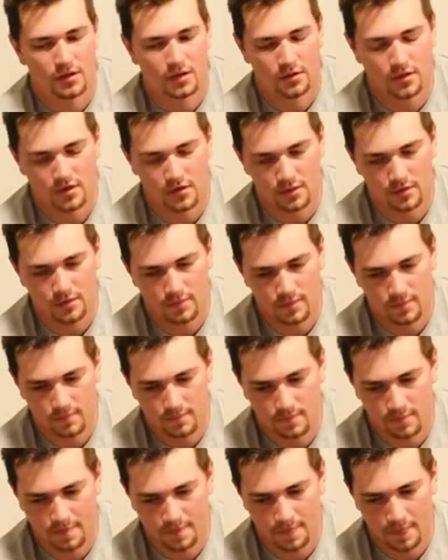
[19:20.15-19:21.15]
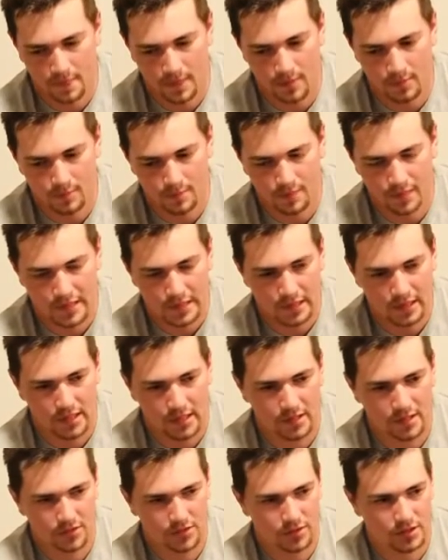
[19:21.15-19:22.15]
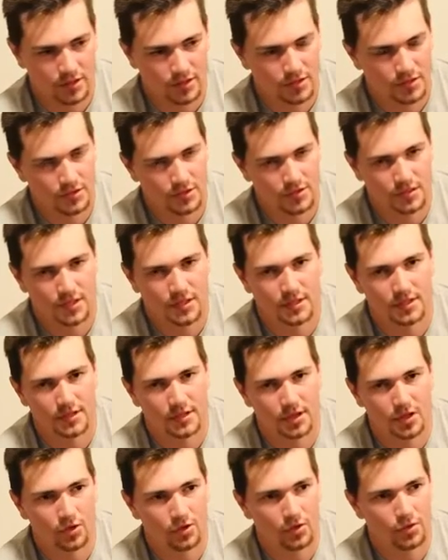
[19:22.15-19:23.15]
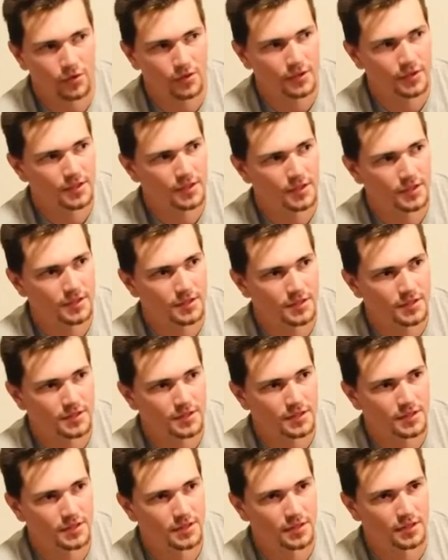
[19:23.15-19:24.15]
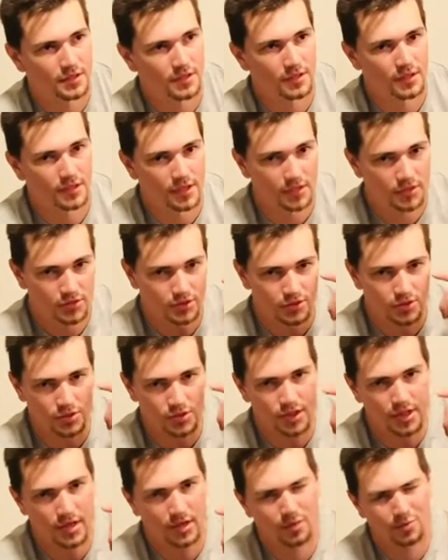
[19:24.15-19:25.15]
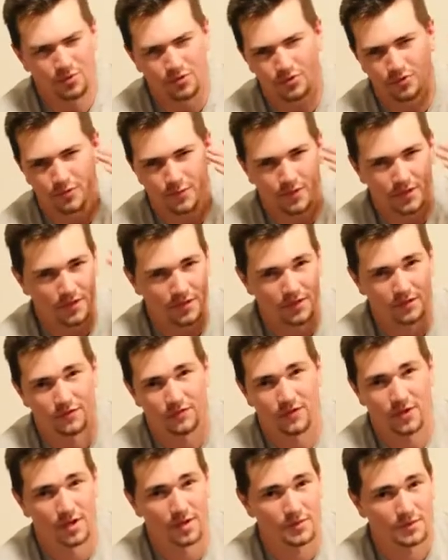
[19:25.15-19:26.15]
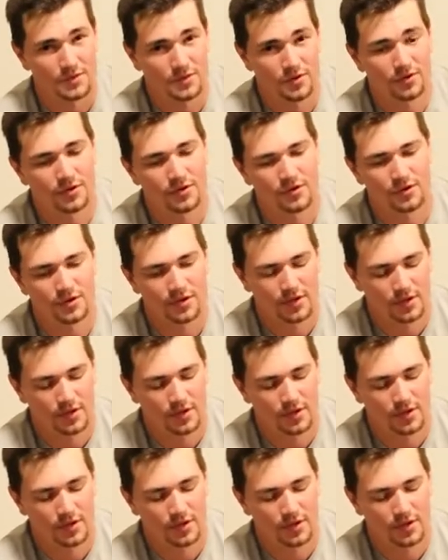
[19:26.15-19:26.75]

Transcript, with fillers: Um, and they're because they're saying like Oakley's the lenses are shatterproof, but the frames aren't,